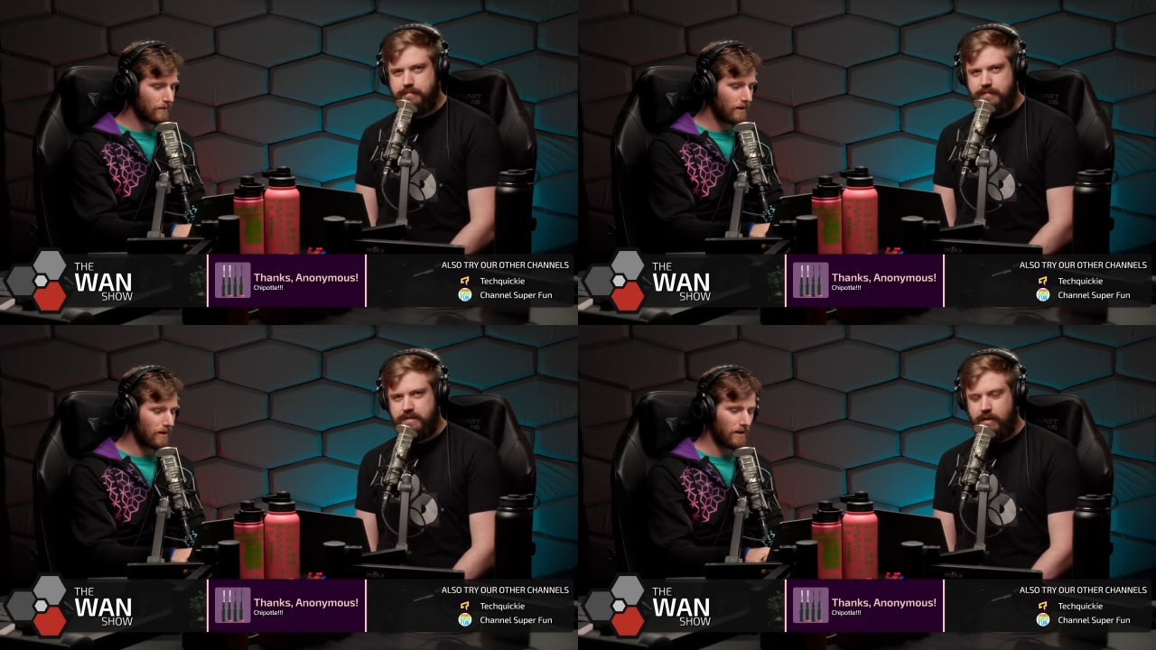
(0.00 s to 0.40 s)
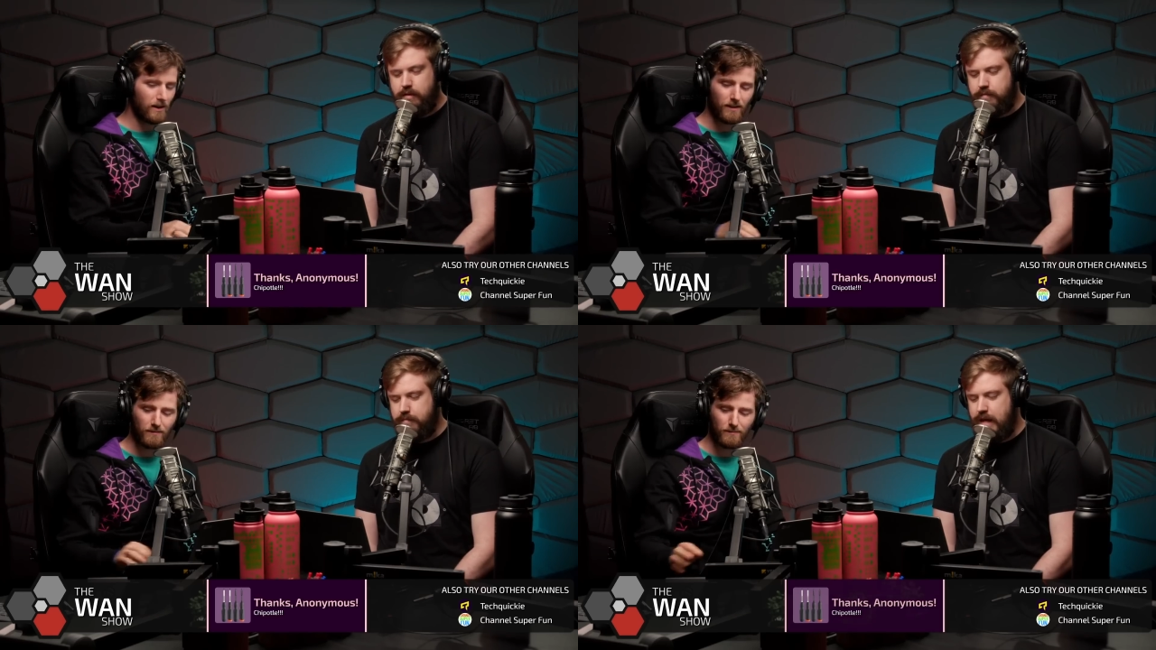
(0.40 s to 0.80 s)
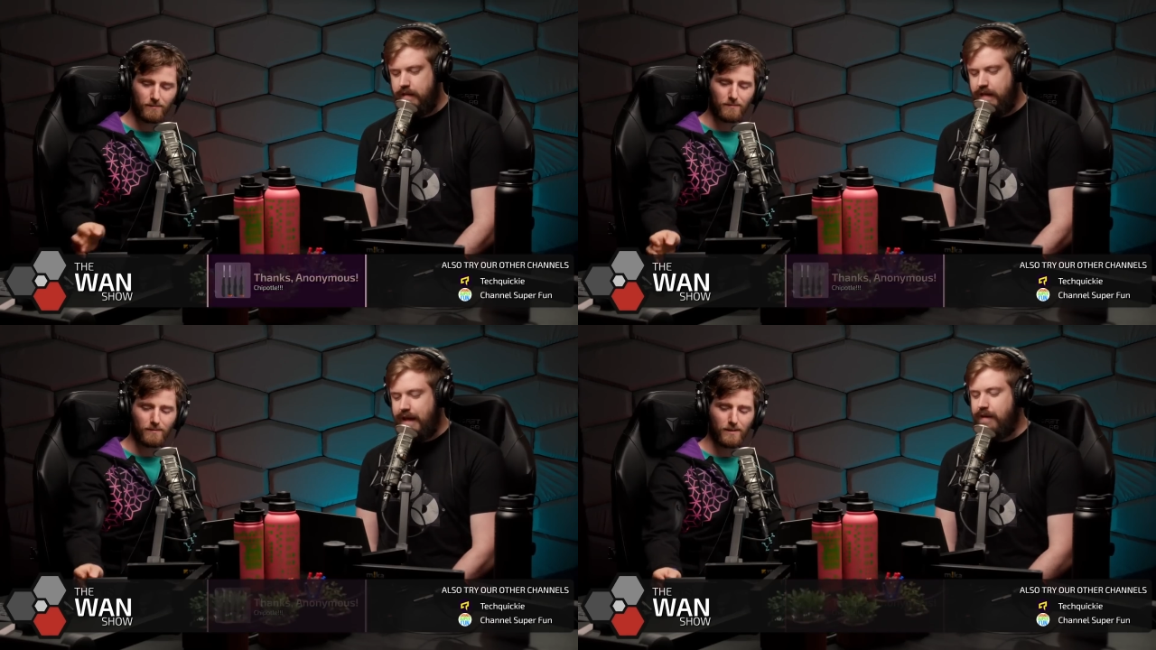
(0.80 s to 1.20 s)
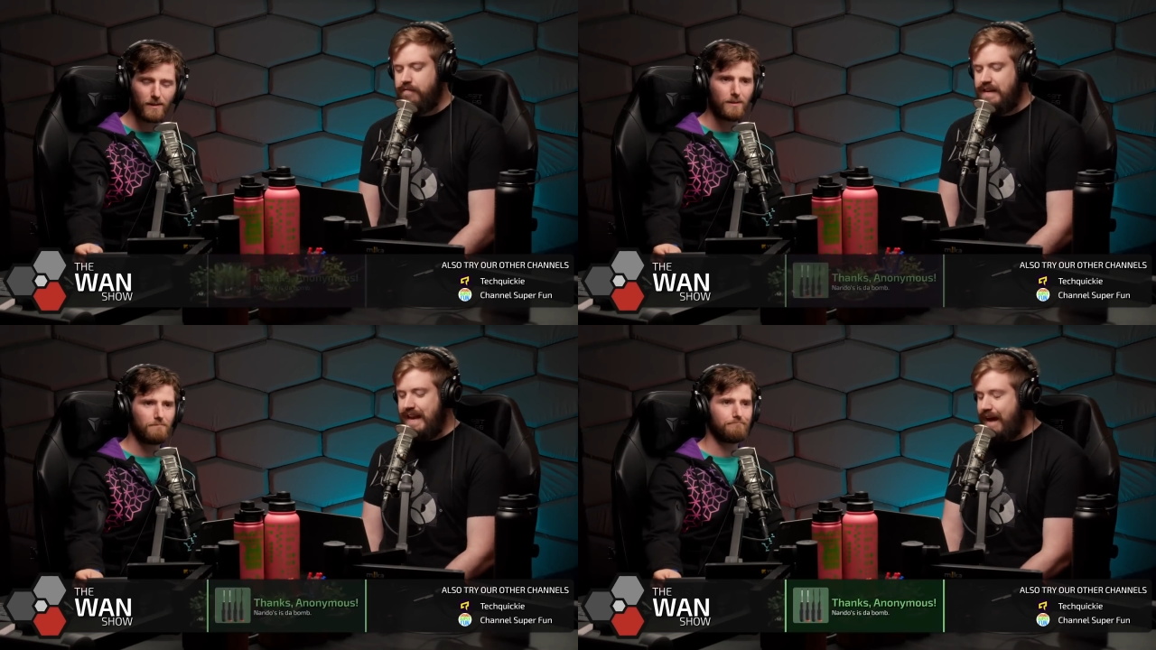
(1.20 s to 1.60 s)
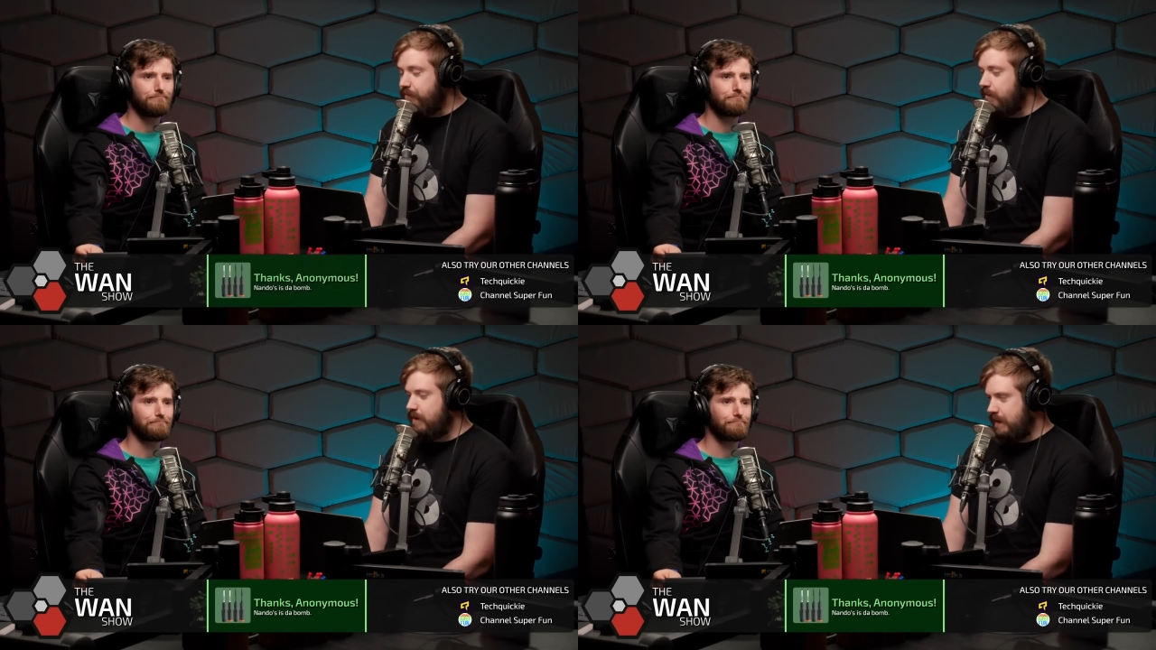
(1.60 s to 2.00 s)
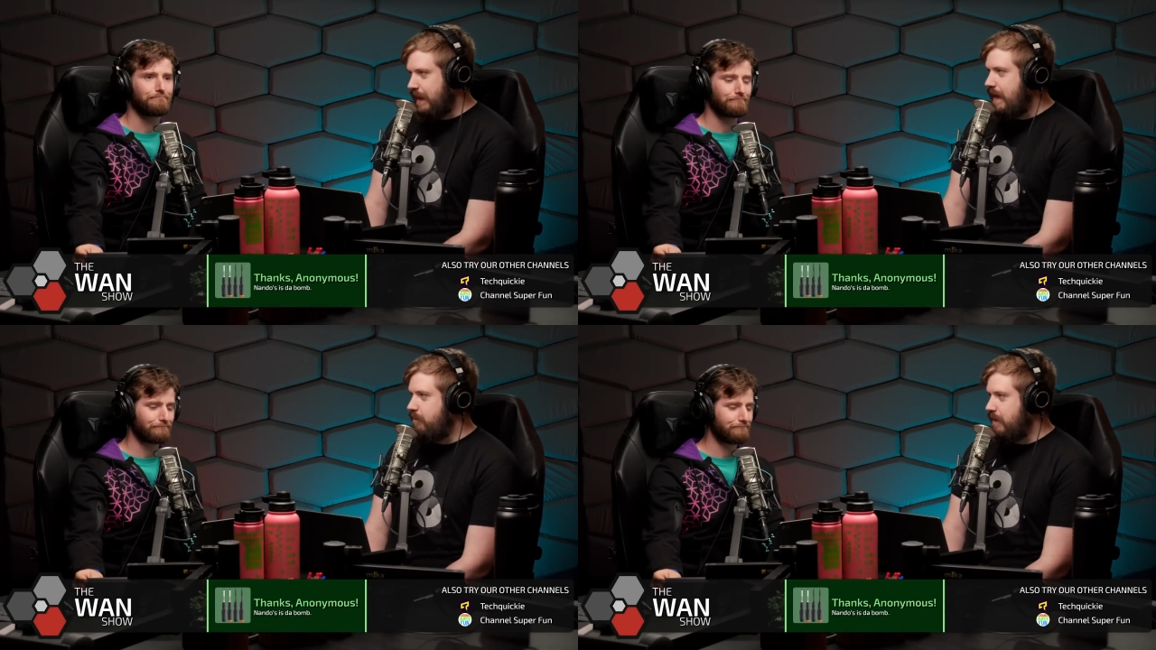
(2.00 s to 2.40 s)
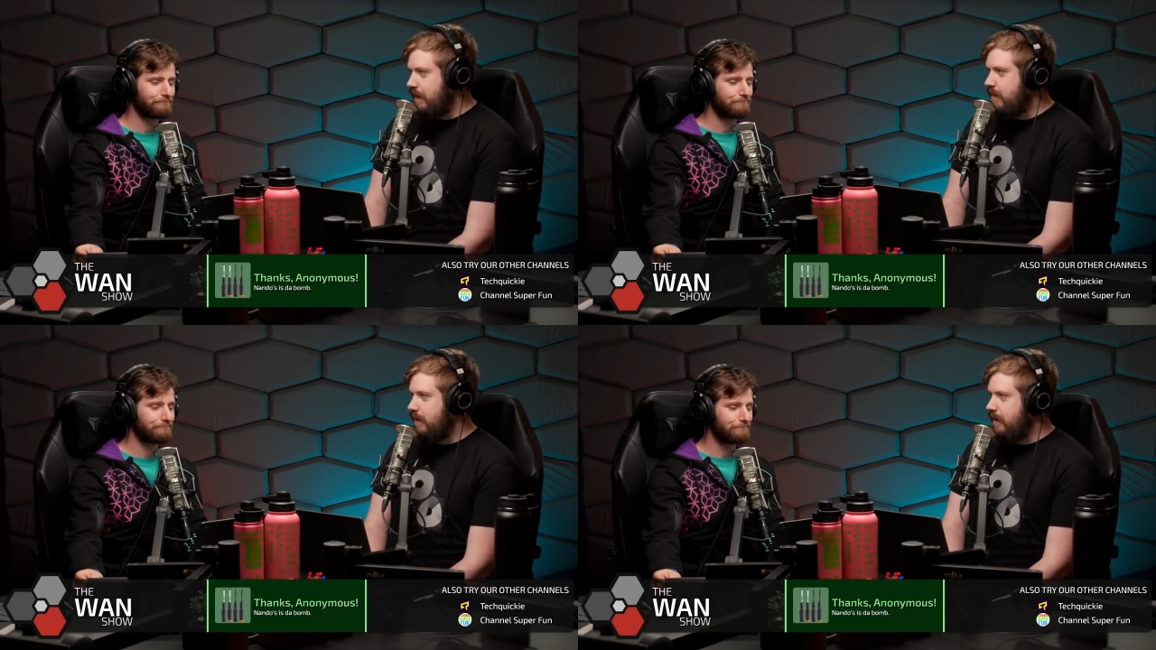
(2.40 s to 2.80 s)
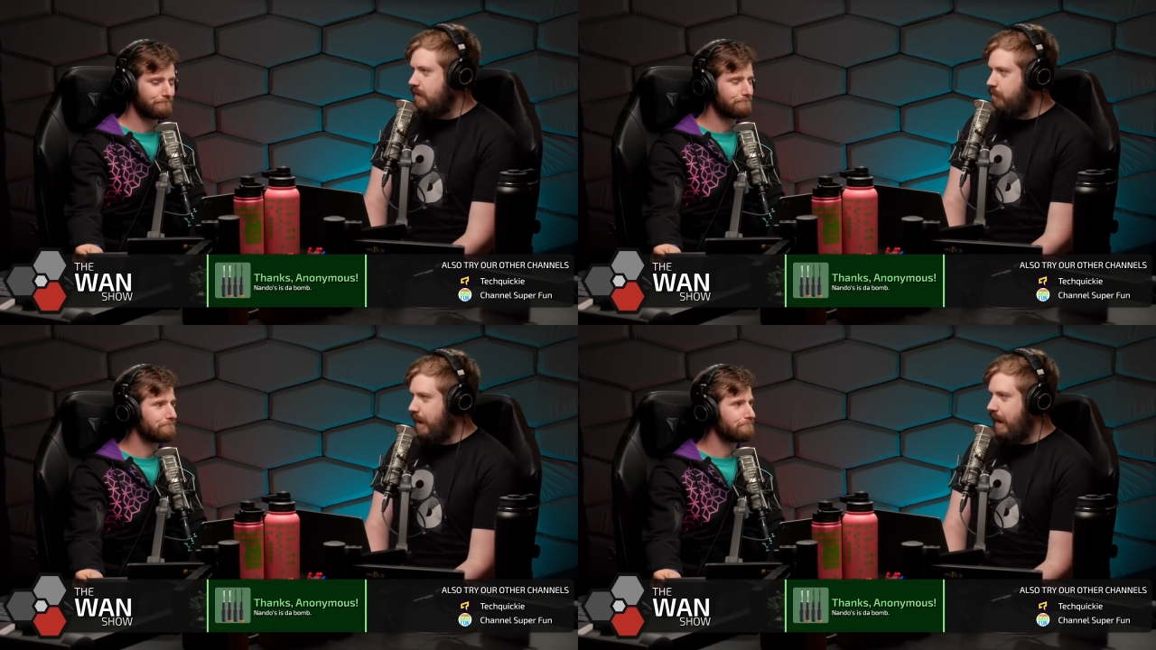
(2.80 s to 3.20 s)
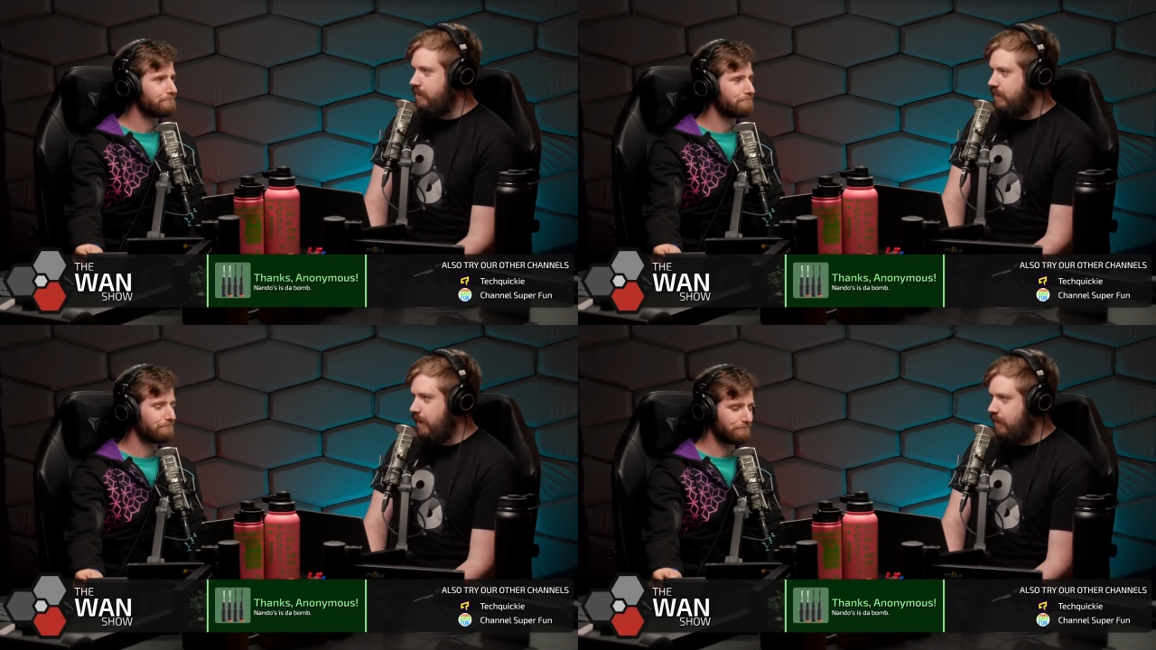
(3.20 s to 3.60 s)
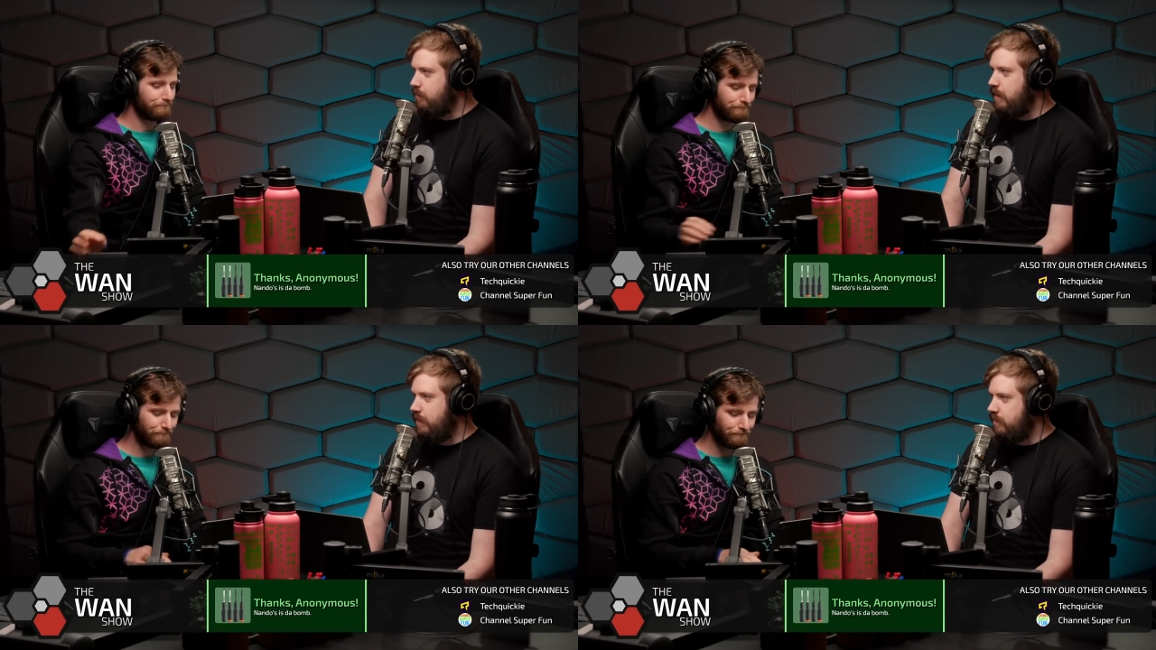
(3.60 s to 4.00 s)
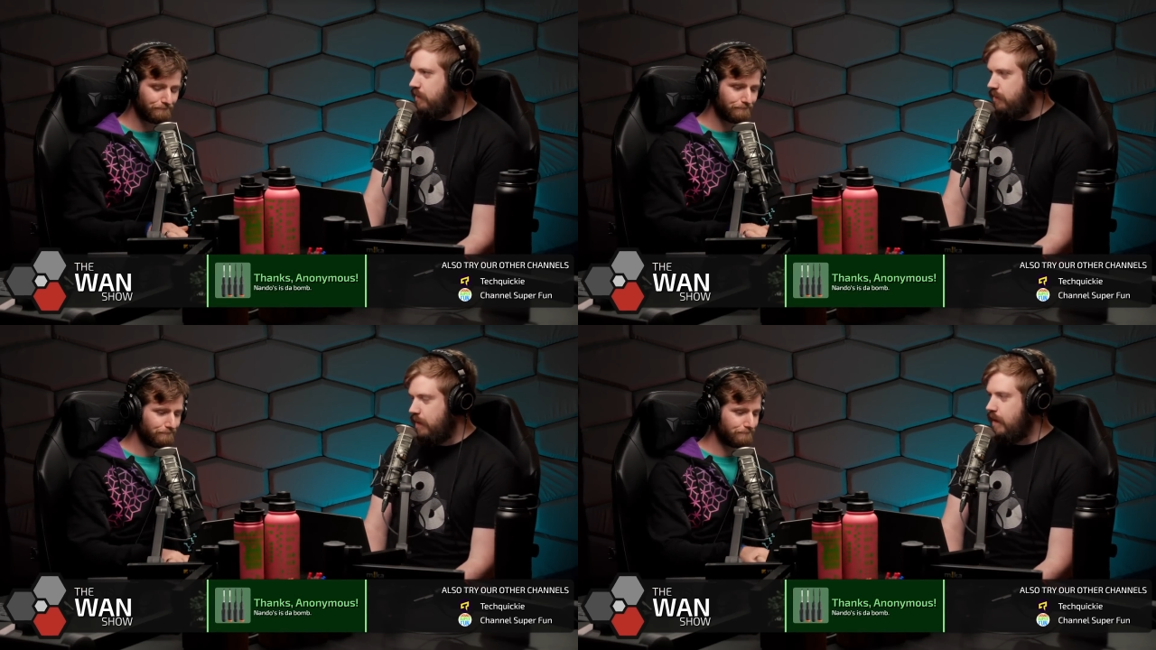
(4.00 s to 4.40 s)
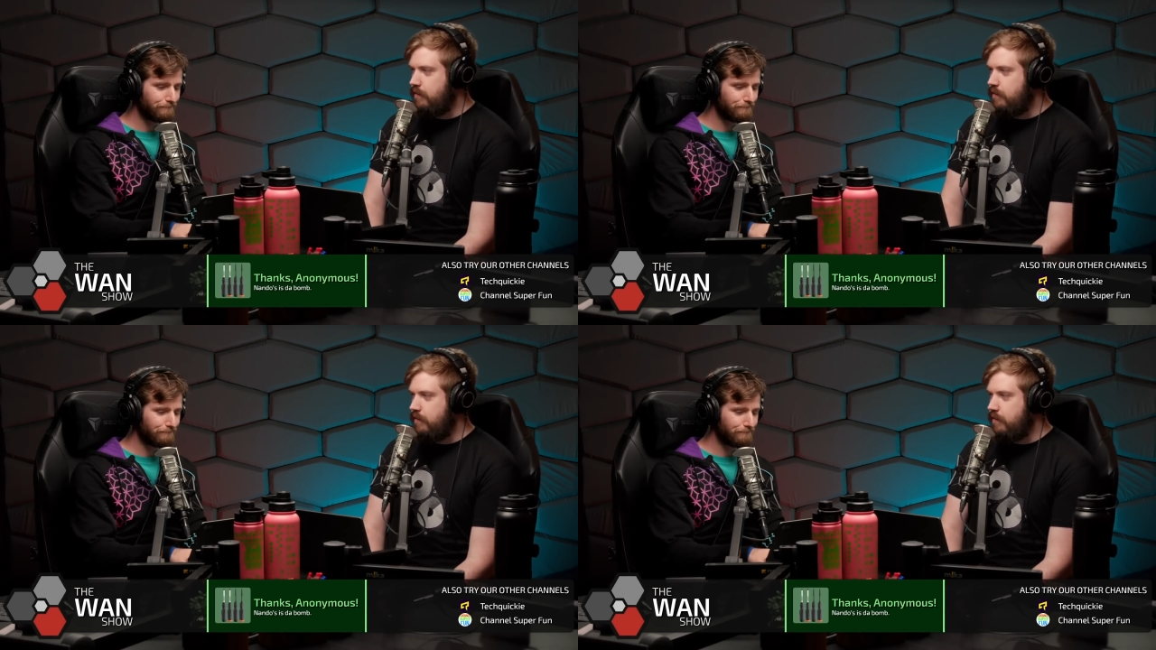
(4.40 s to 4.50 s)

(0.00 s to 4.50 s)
Speaker 1: So uh, they have never claimed anything in the past that ended up being skewed.